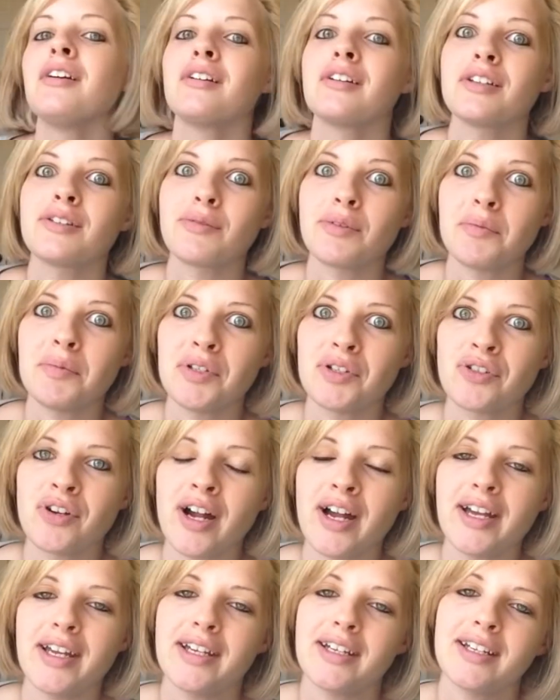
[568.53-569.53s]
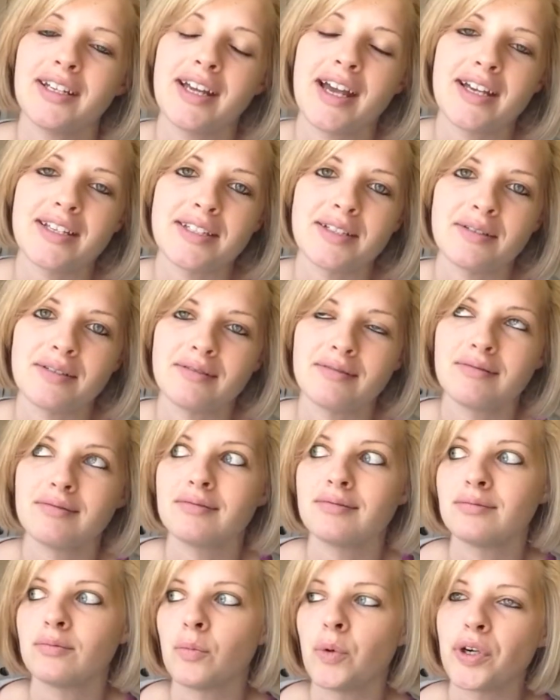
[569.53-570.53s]
because we've been trying and it hasn't
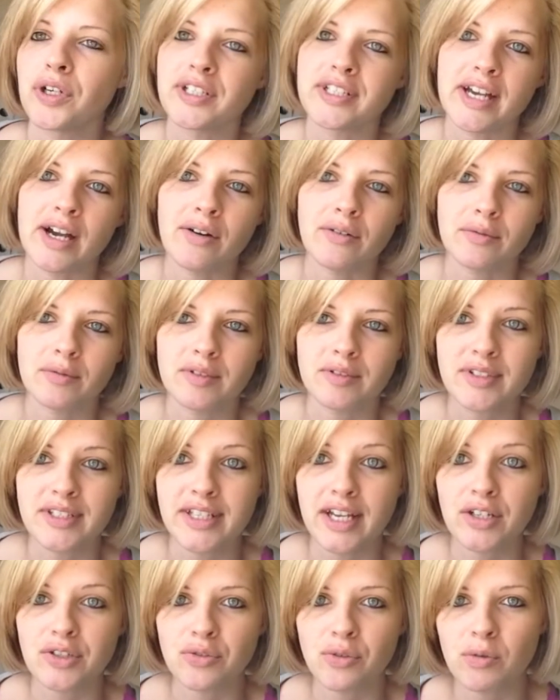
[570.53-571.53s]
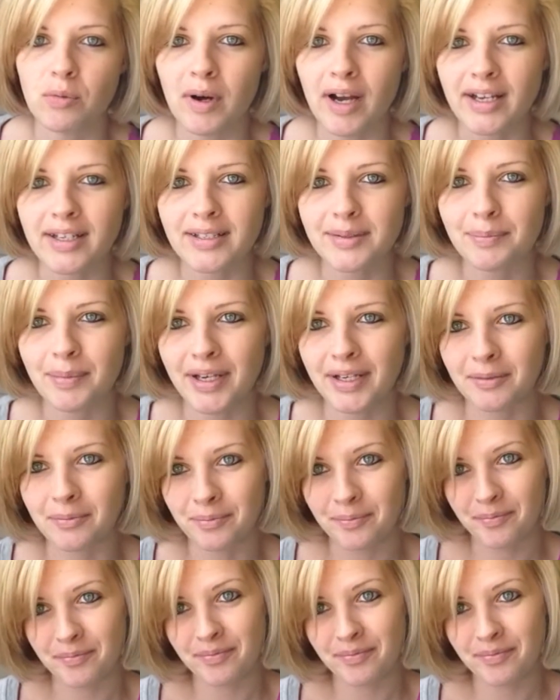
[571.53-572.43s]
worked out schedule-wise, but